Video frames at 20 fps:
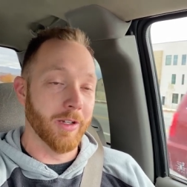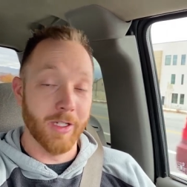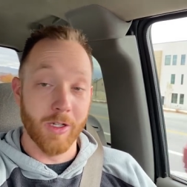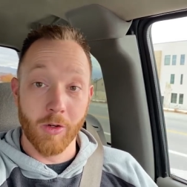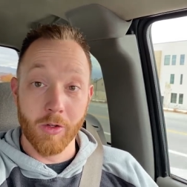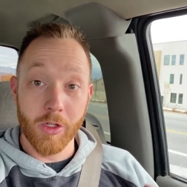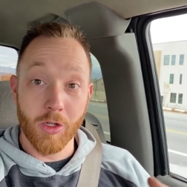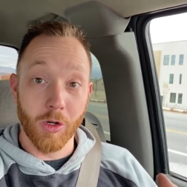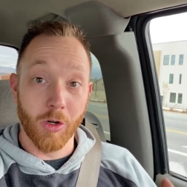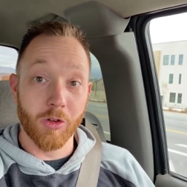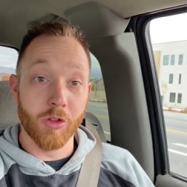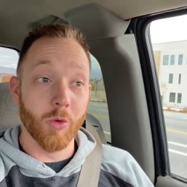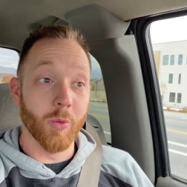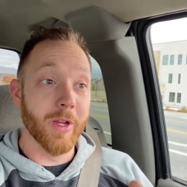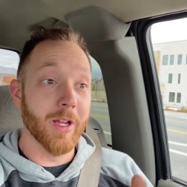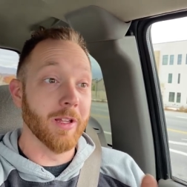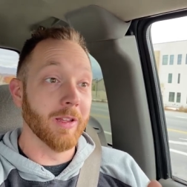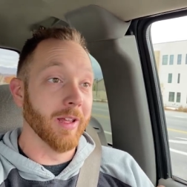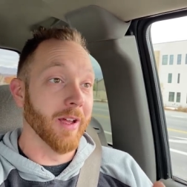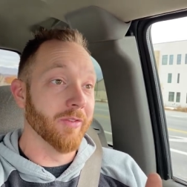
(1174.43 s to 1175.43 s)
you know, you turn the
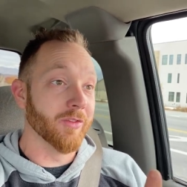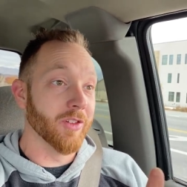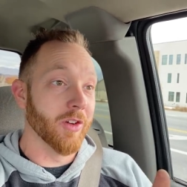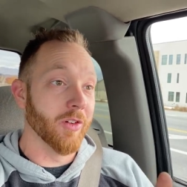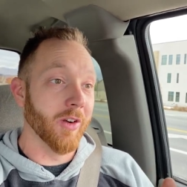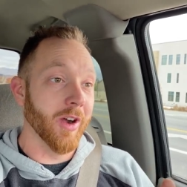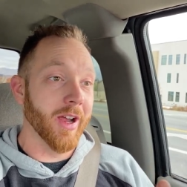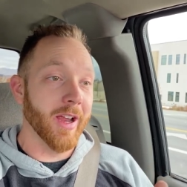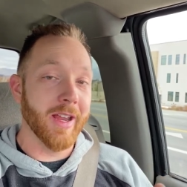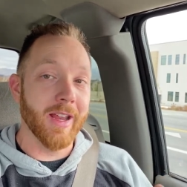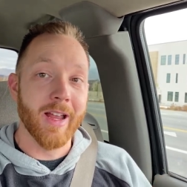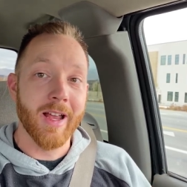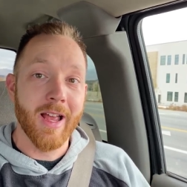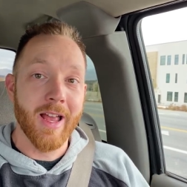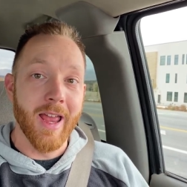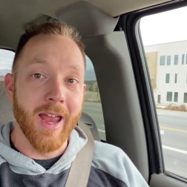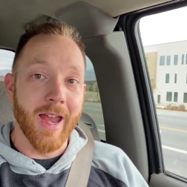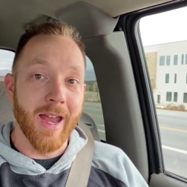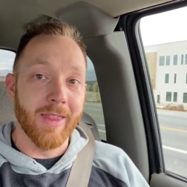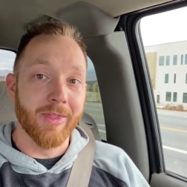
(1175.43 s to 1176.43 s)
wheel left and right
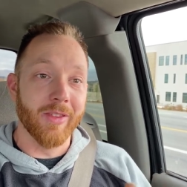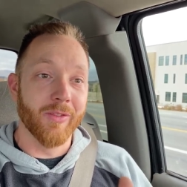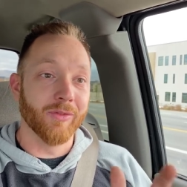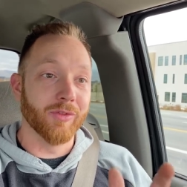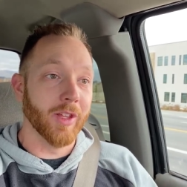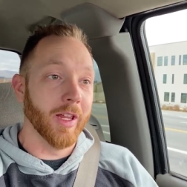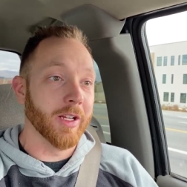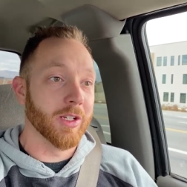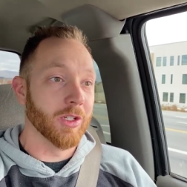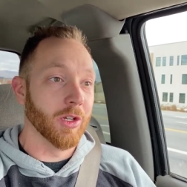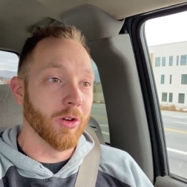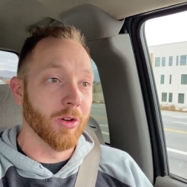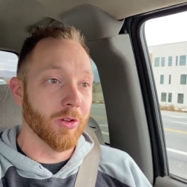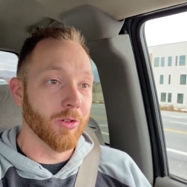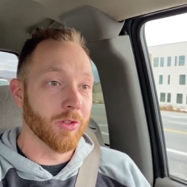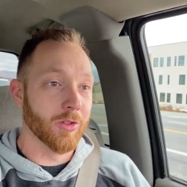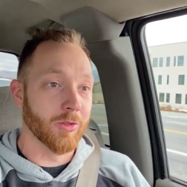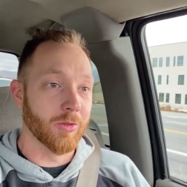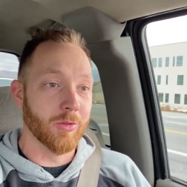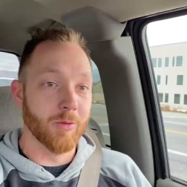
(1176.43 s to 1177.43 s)
and the flex
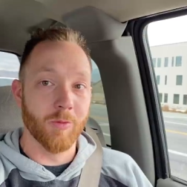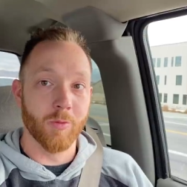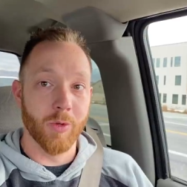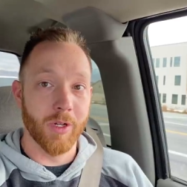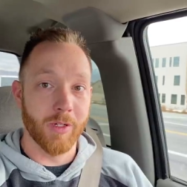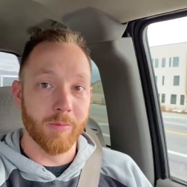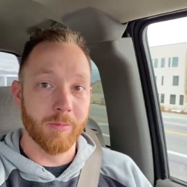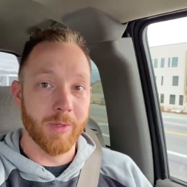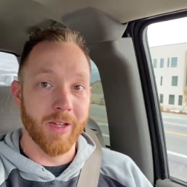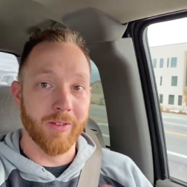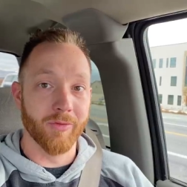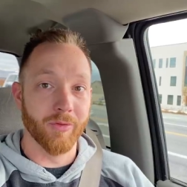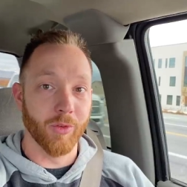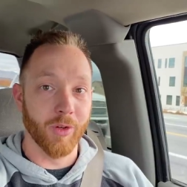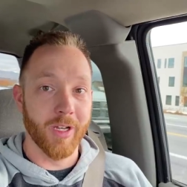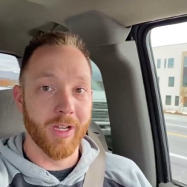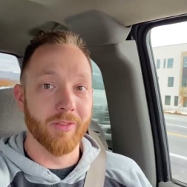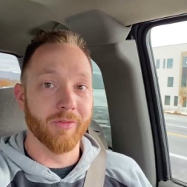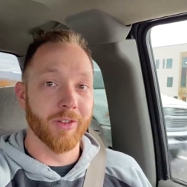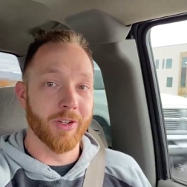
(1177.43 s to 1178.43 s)
hose would be
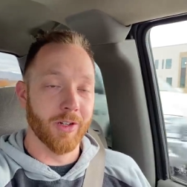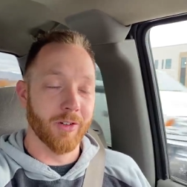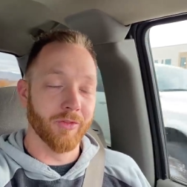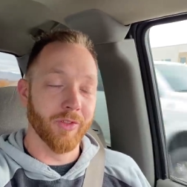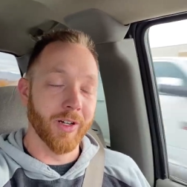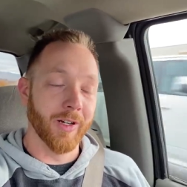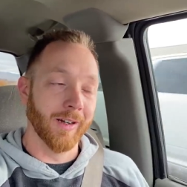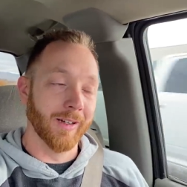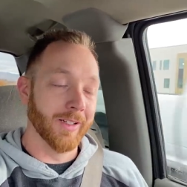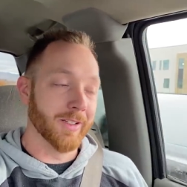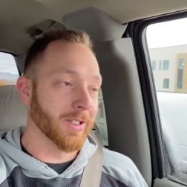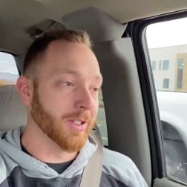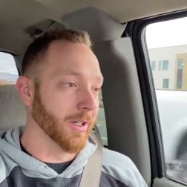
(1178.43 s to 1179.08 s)
free of interference.